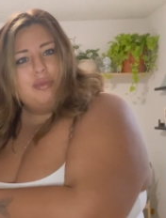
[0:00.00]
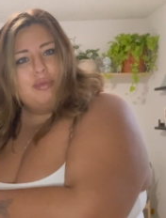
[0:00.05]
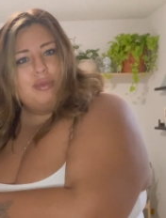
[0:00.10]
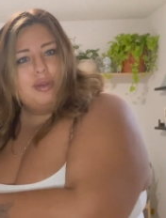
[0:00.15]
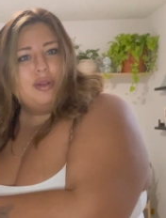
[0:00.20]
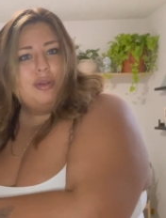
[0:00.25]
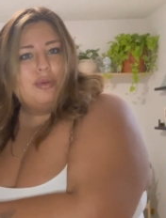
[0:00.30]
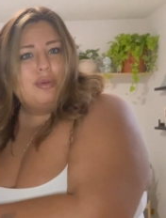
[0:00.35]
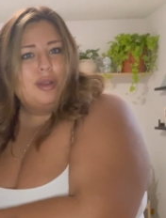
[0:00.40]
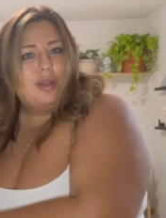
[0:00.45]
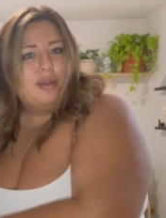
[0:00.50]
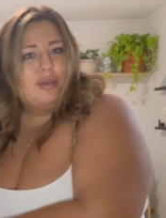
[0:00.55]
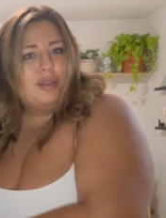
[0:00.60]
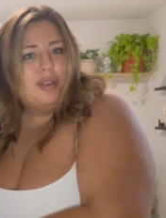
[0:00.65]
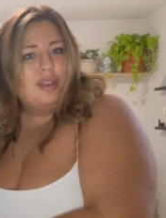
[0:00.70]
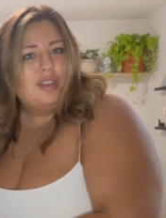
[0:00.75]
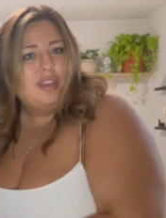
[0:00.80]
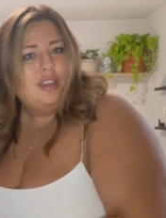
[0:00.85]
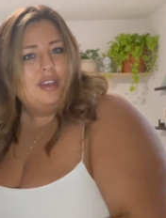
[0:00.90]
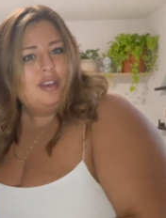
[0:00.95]
real quick
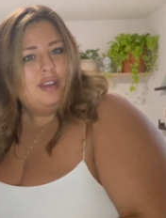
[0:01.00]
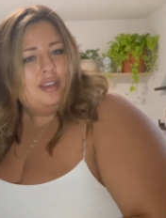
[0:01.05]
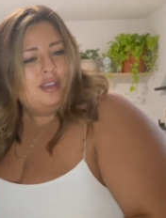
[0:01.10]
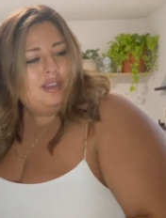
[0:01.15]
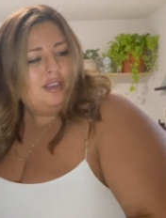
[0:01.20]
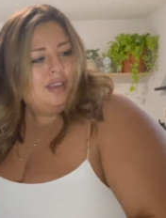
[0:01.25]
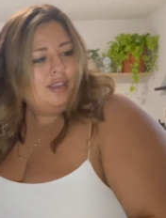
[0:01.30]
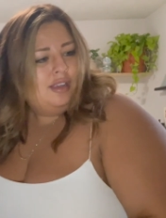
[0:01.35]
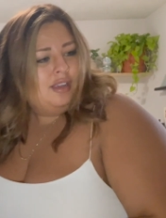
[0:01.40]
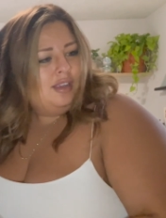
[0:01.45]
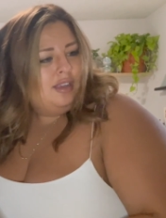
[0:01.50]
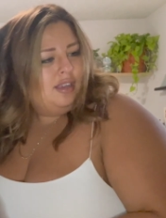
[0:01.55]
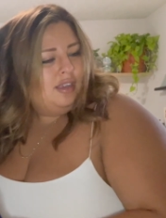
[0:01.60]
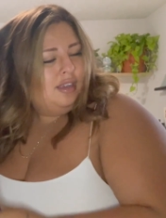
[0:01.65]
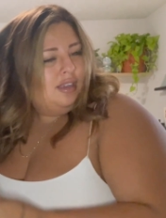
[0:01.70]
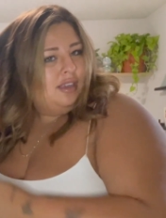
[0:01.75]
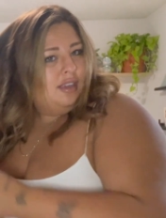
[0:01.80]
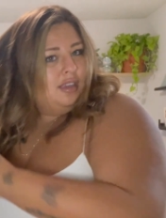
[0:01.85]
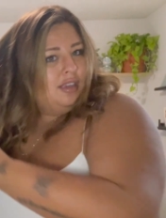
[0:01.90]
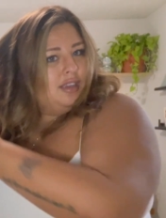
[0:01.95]
with it.
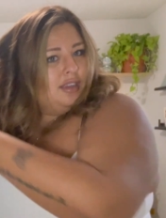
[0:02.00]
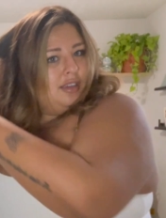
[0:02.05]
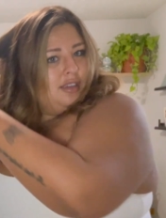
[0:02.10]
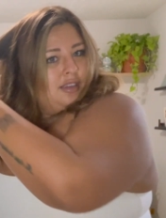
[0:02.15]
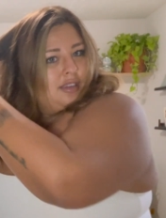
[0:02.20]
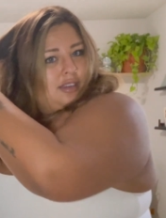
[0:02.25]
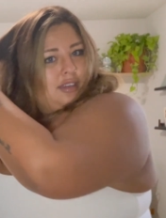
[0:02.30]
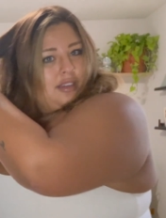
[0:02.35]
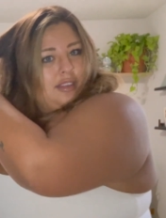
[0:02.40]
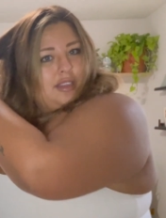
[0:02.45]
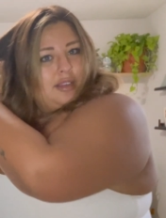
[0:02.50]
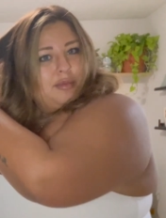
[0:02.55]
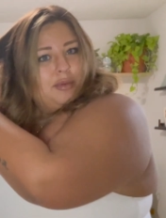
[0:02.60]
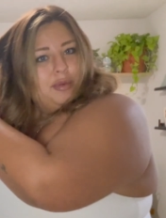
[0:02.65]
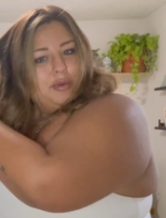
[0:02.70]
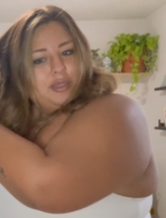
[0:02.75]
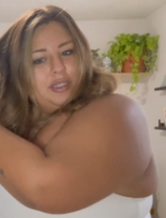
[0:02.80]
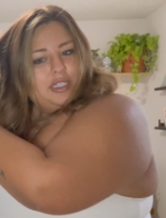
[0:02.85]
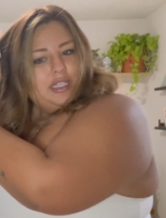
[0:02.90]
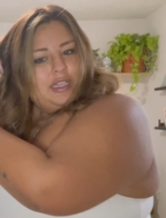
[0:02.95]
I think we
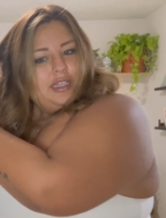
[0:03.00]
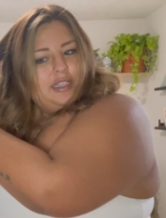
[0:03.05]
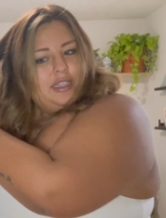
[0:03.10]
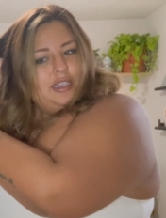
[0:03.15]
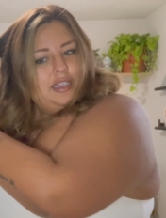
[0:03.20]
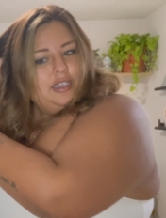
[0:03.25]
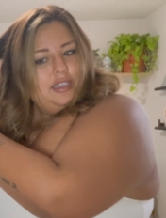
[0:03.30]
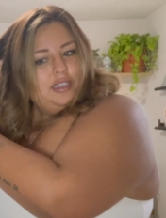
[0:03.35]
were like